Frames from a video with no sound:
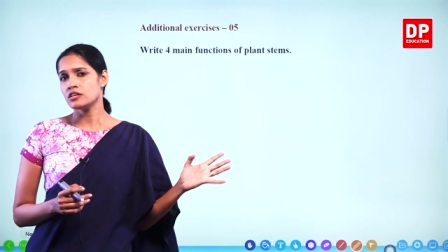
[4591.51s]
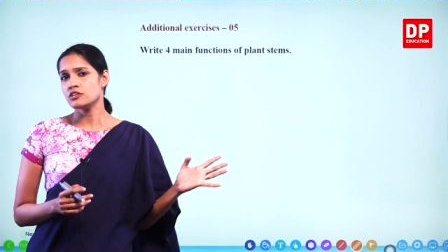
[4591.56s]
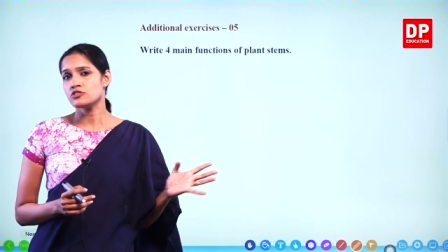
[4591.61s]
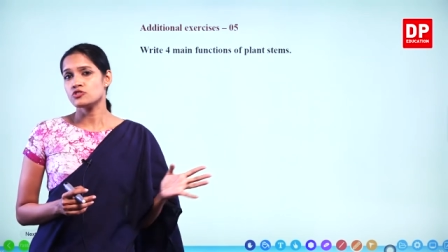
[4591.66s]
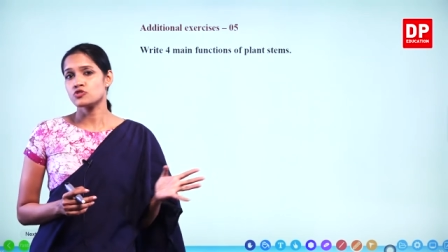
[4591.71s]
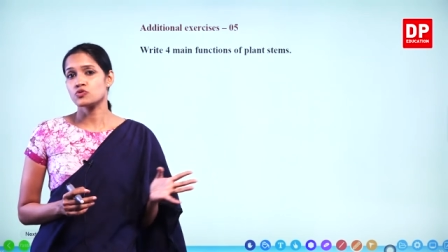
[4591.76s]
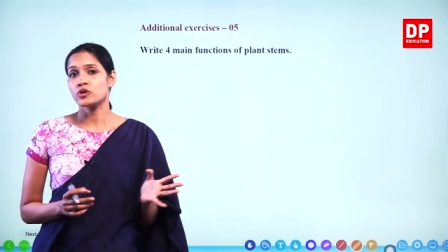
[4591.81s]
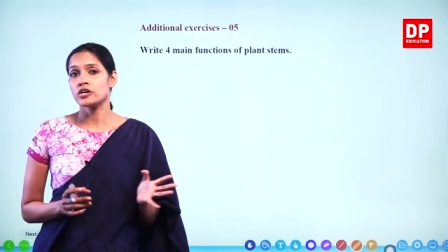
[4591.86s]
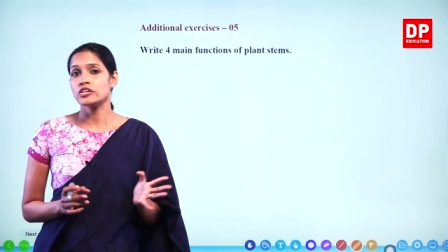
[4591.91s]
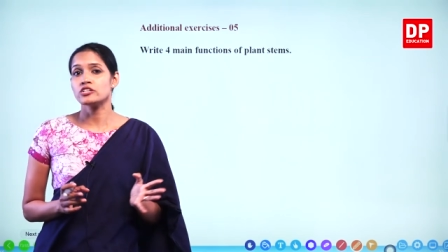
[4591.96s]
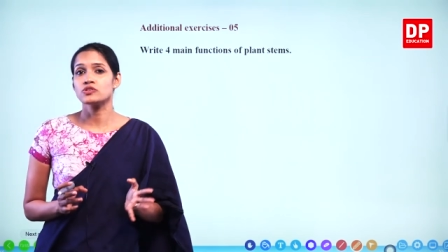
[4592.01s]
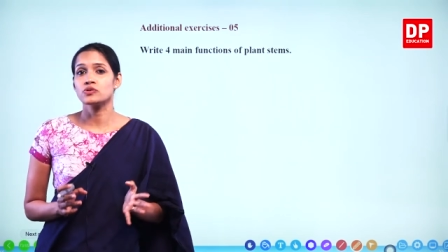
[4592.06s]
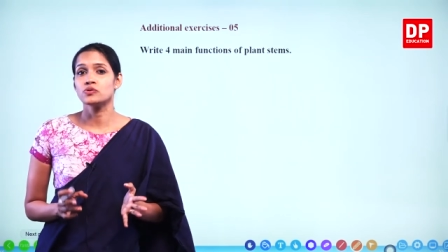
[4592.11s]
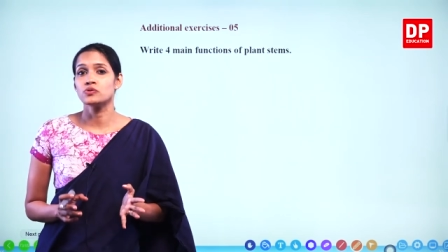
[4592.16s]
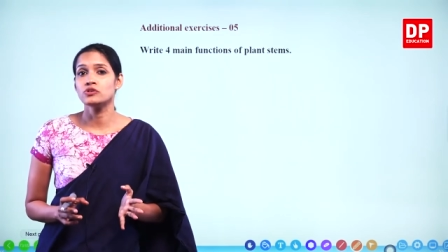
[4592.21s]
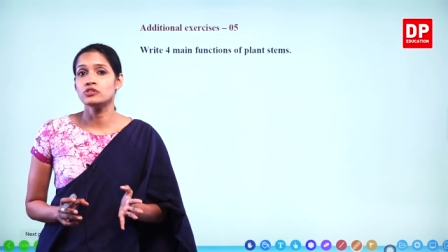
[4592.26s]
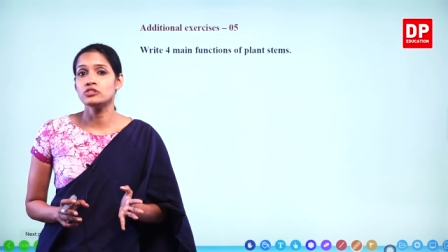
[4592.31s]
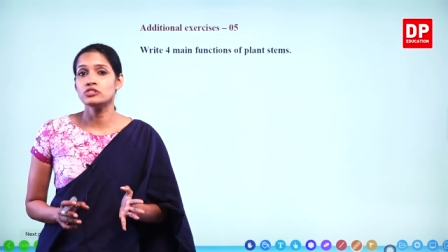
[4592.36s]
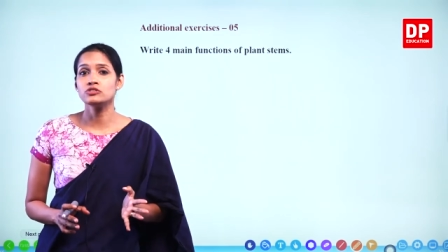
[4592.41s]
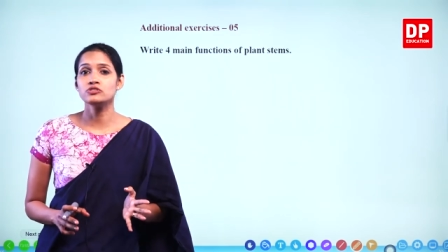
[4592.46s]
So I
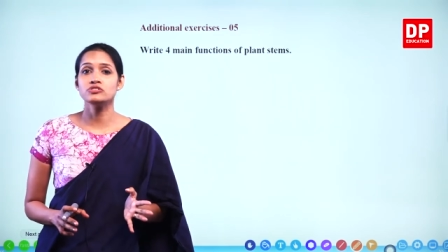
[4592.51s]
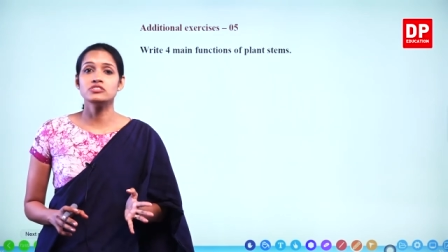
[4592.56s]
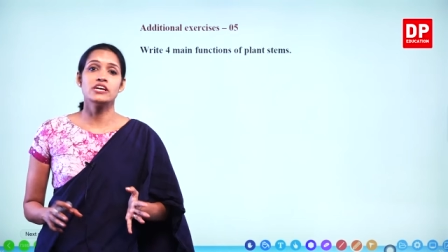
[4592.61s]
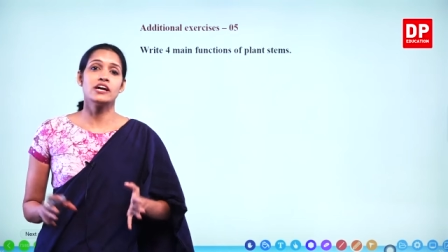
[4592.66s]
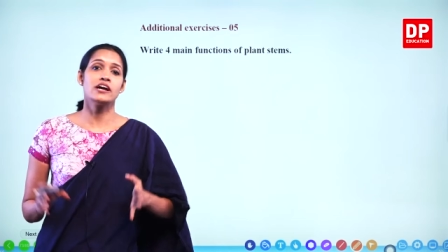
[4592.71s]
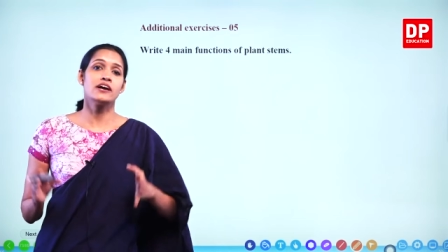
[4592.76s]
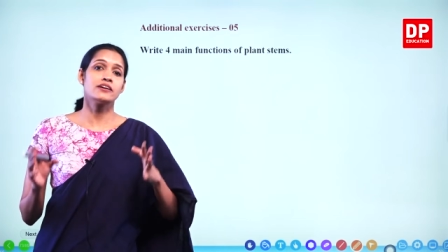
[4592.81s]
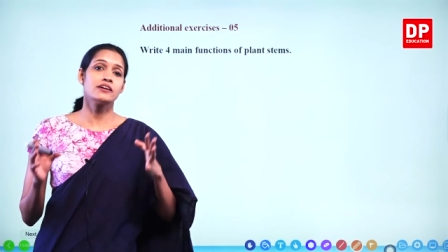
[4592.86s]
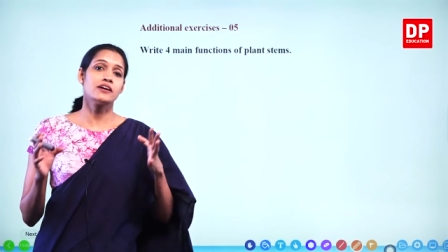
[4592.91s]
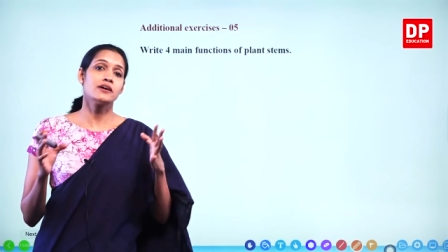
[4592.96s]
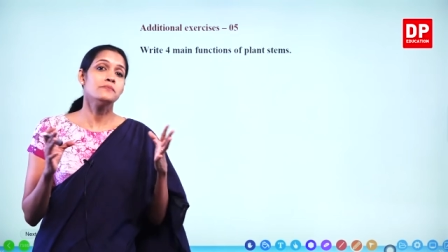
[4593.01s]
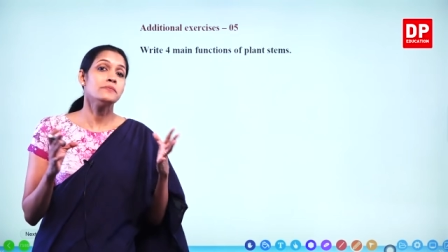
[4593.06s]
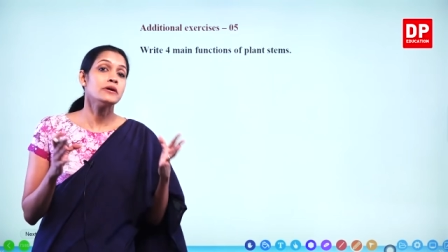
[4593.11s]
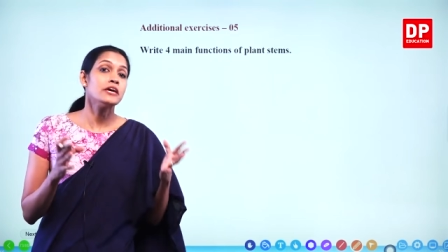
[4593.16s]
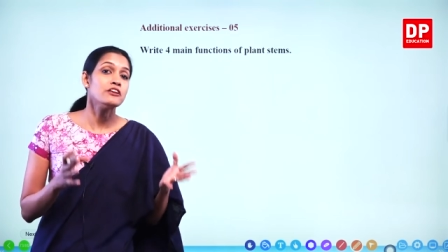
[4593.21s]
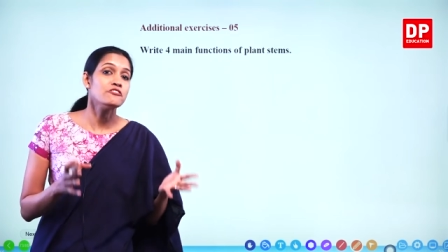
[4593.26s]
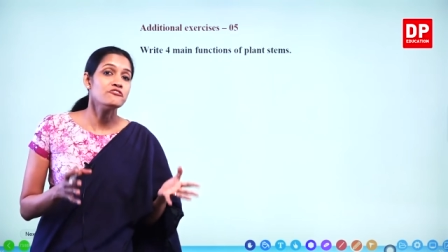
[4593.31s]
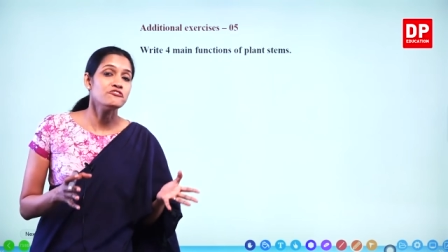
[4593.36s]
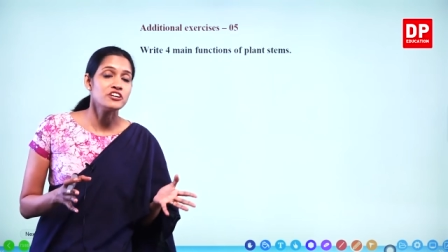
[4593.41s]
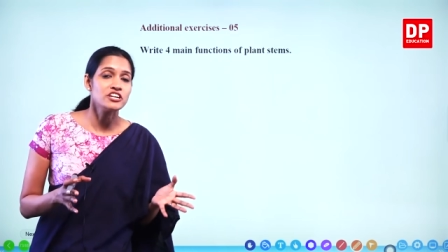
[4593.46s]
told you there are
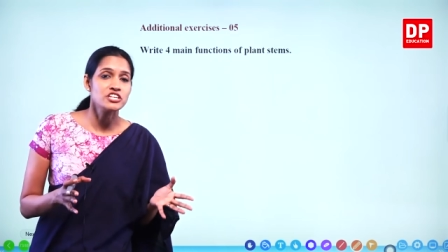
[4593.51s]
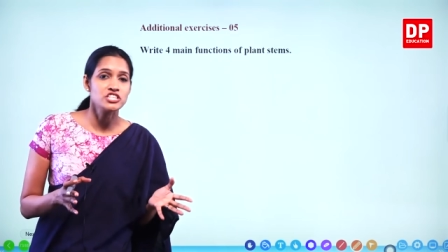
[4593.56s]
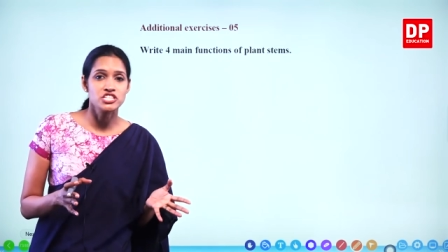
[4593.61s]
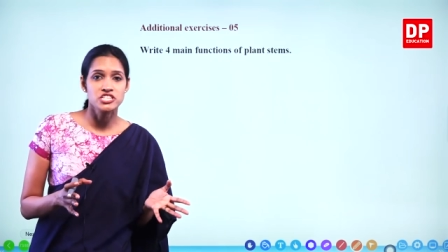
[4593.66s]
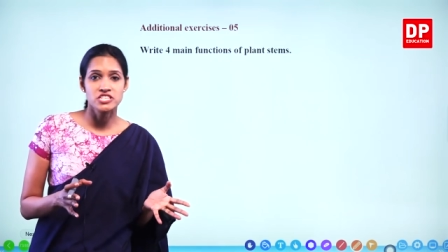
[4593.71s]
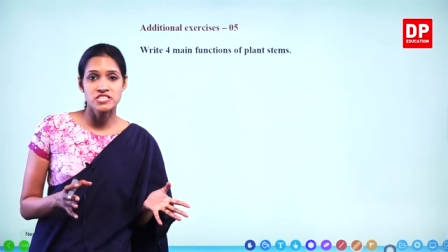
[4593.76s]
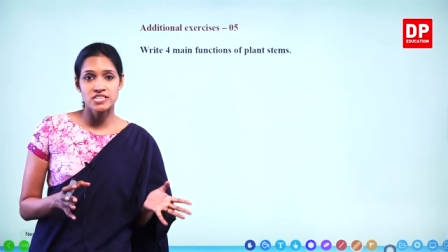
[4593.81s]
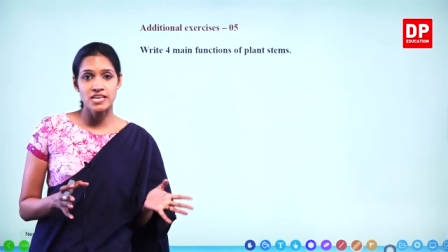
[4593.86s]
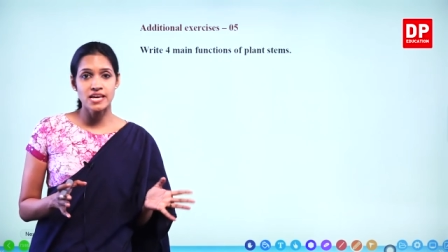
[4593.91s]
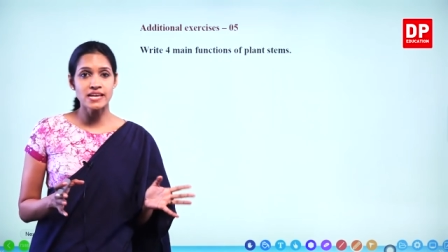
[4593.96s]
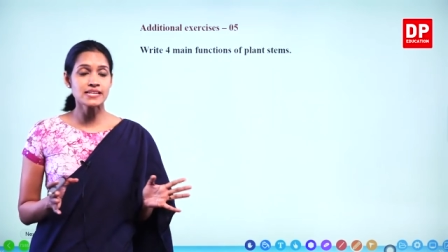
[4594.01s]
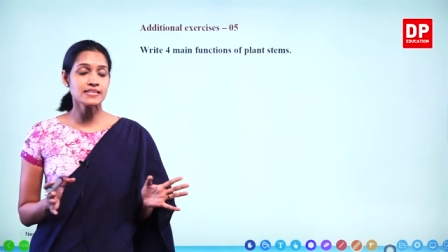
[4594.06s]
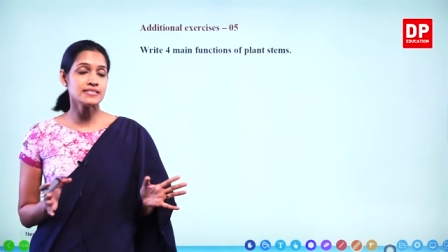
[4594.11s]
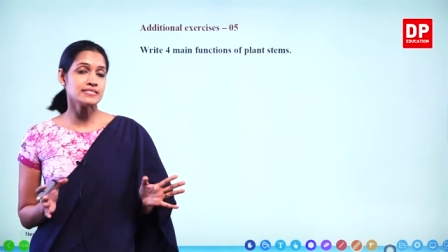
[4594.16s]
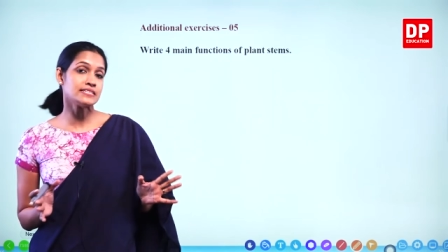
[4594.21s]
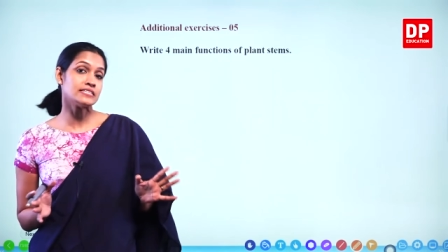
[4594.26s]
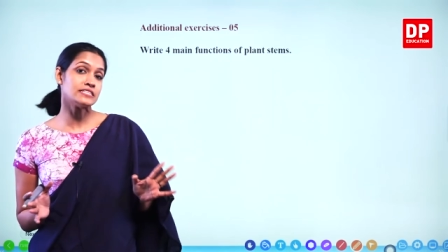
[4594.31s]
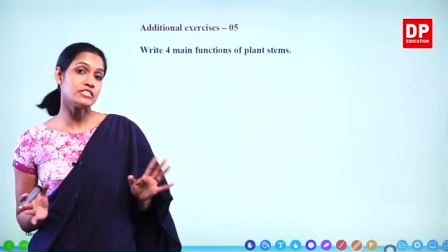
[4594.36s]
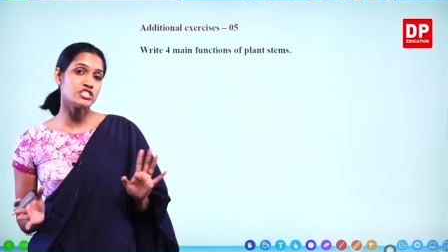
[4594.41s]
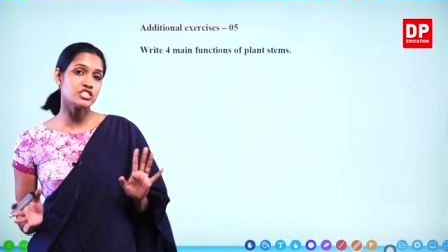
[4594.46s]
main functions and
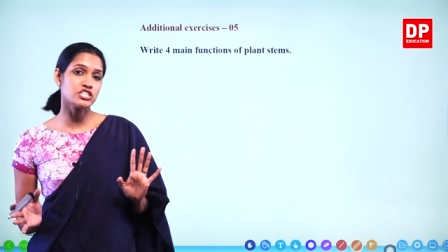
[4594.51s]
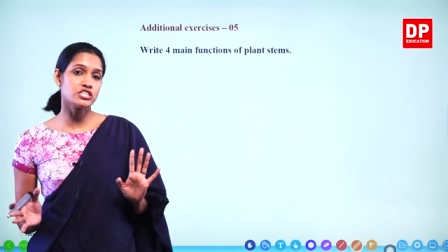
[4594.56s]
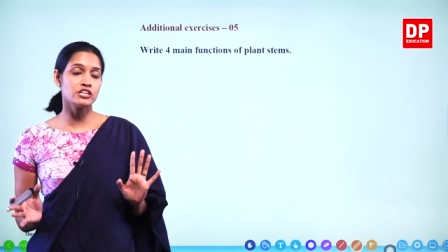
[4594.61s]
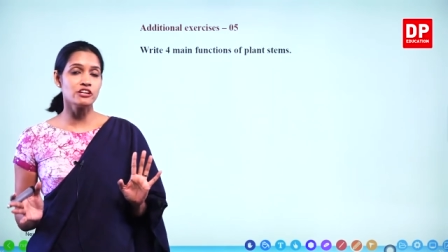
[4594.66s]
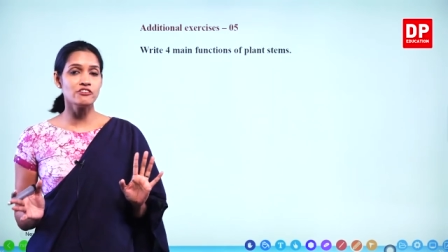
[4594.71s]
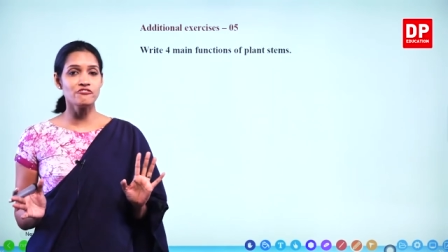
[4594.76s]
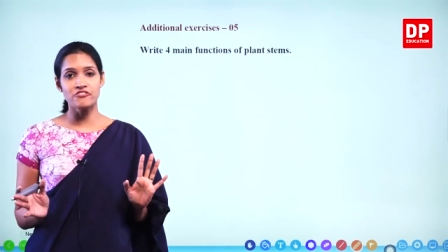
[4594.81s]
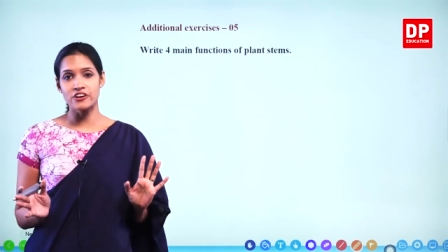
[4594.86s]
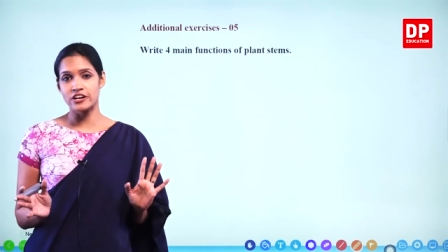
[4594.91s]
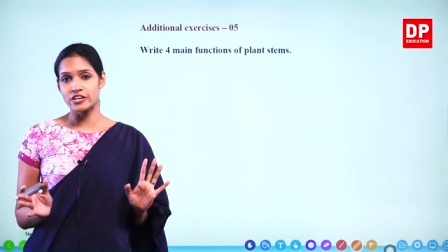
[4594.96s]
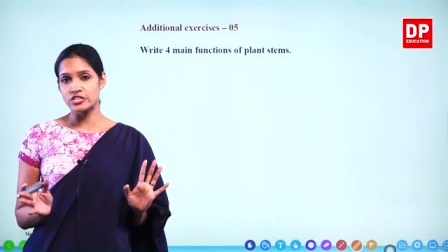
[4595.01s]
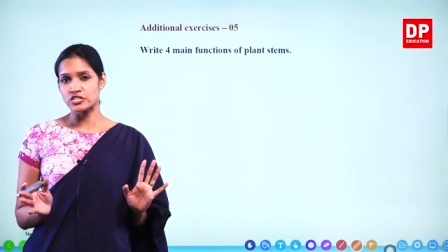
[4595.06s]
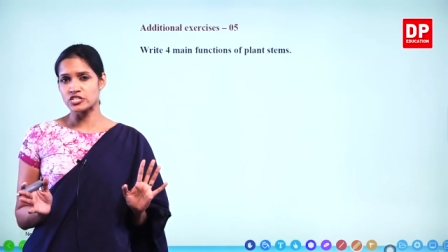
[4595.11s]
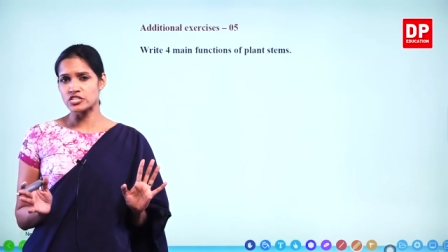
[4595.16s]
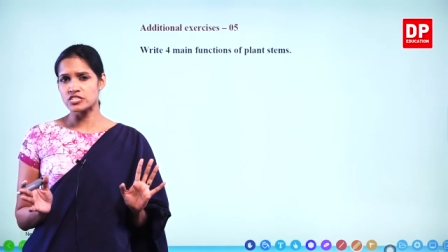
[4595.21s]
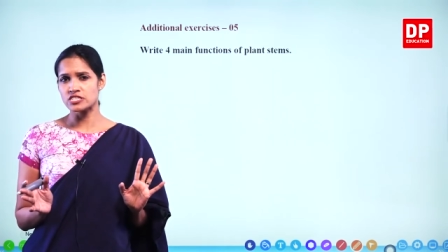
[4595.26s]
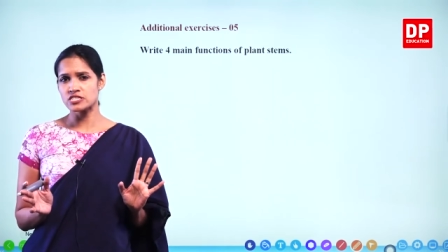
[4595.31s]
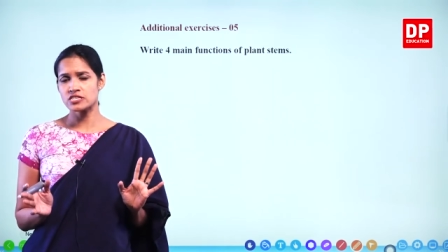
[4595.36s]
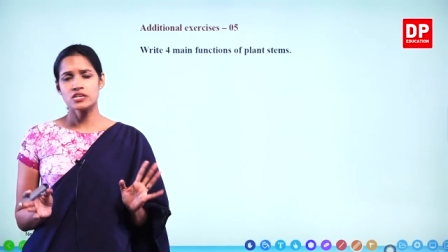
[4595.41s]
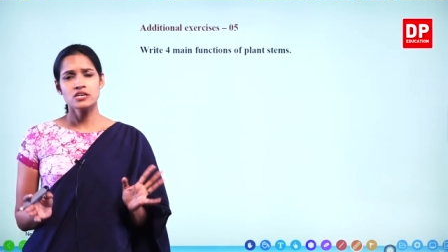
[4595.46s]
additional
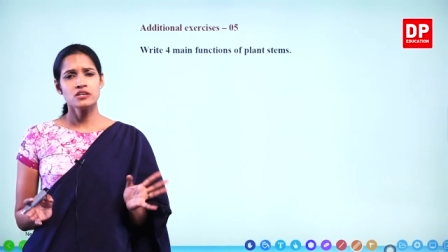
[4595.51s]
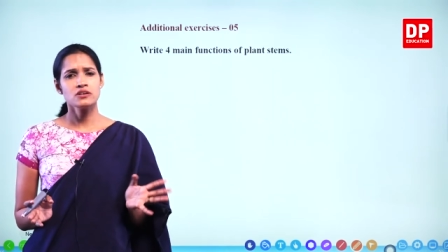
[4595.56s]
functions.